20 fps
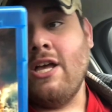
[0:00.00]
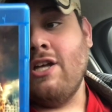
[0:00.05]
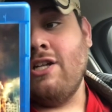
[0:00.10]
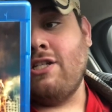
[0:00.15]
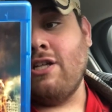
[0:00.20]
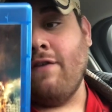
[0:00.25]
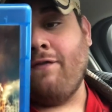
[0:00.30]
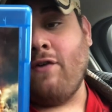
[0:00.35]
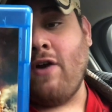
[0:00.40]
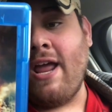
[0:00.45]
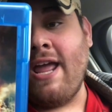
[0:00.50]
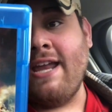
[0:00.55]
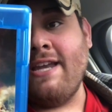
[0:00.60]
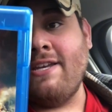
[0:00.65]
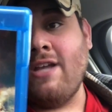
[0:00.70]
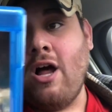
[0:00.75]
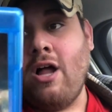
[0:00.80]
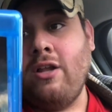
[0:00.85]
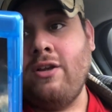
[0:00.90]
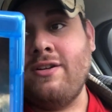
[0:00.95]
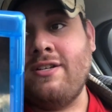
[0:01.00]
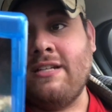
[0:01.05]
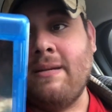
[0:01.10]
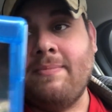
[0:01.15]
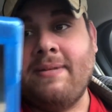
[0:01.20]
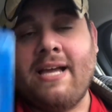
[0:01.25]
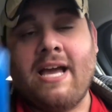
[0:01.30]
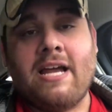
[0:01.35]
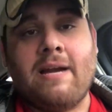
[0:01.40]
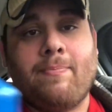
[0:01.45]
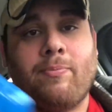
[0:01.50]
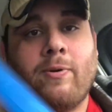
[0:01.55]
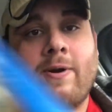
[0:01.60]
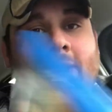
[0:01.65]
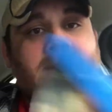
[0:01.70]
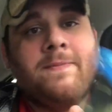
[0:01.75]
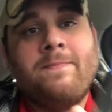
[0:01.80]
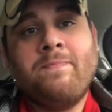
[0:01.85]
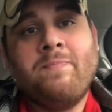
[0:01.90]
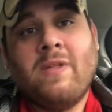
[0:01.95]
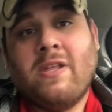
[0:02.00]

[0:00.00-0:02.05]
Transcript: So for $8, something out of print.